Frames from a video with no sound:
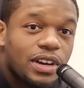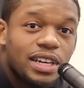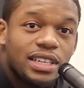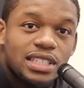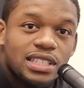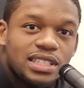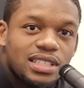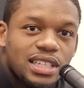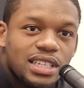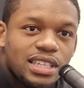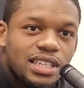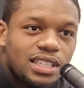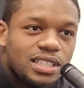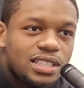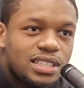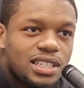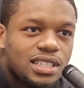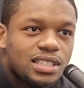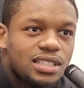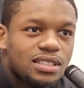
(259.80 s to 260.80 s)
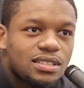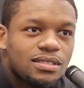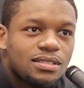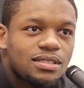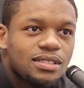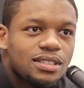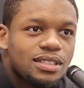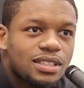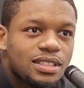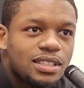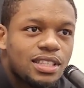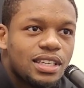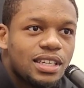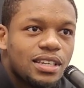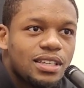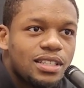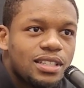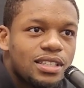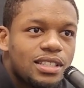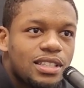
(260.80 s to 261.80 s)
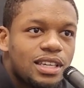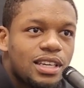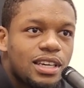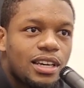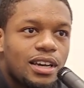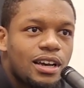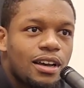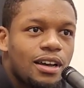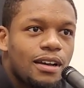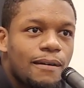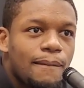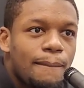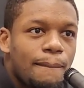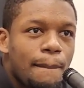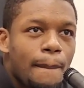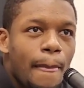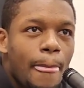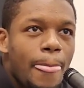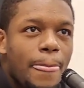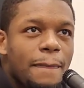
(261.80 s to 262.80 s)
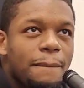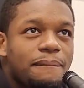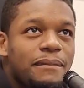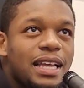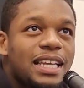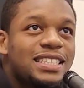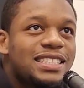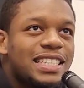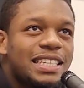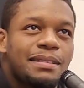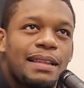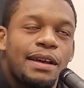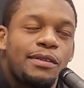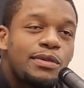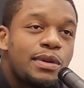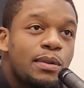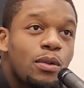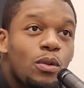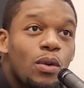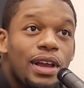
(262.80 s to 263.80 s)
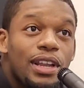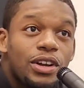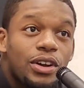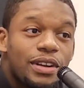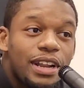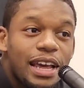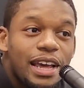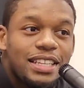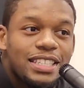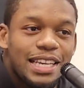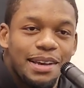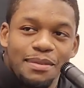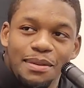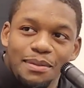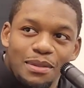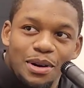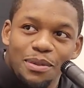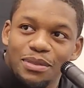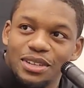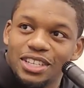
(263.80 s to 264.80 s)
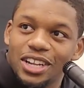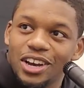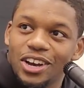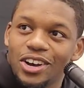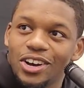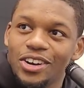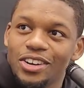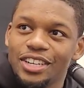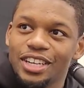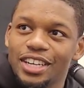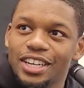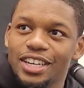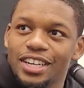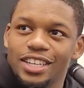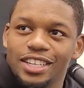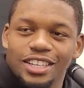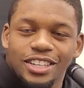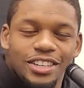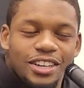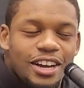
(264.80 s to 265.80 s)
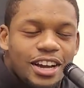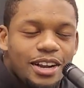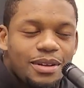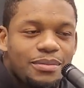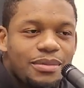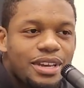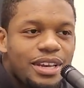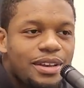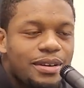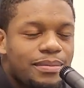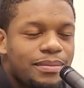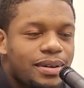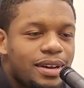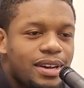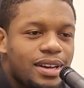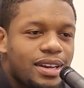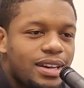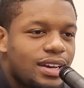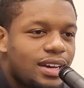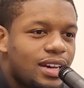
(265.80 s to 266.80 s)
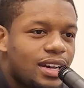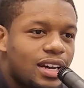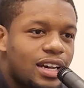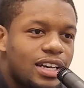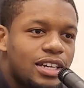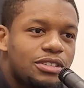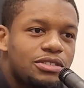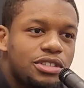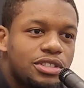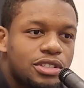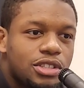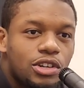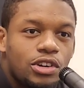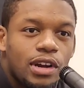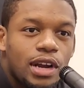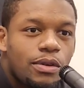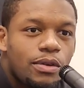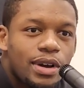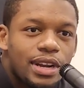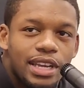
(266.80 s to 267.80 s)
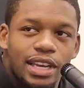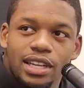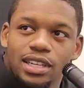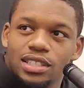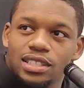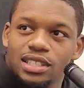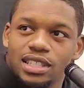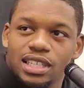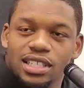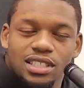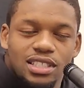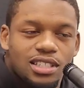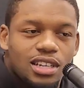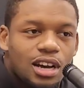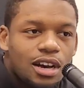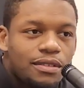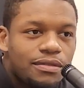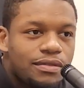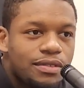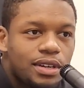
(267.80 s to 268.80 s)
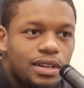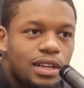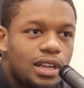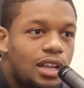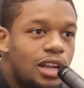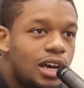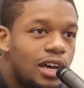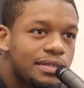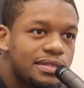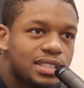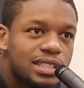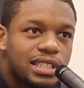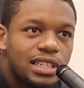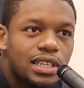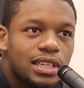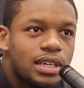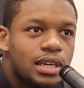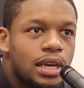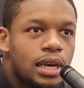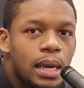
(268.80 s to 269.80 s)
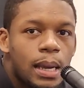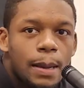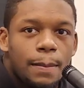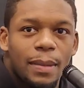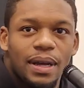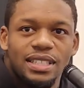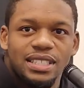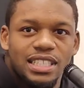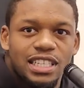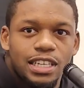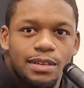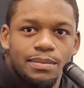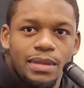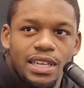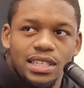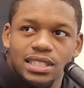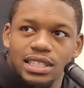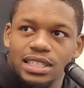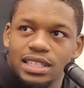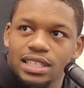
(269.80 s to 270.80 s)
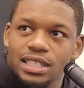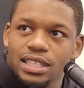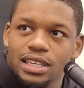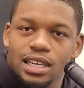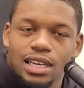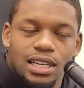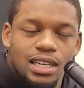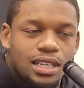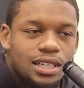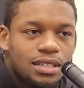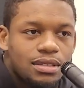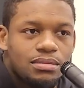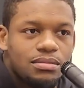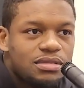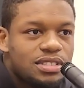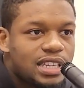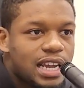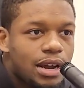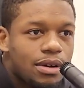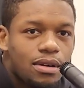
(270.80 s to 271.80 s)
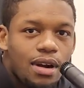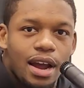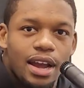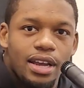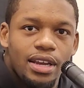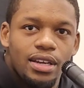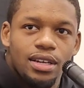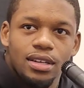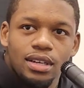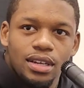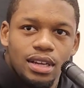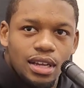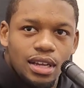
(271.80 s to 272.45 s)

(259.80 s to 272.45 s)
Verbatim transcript: fun to see. Just the the it seemed like we've been waiting on that type of moment the whole year. You know what I mean? But uh, it was just a great way to end the season off. Love seeing my teammates eat. Uh, Jay Wright,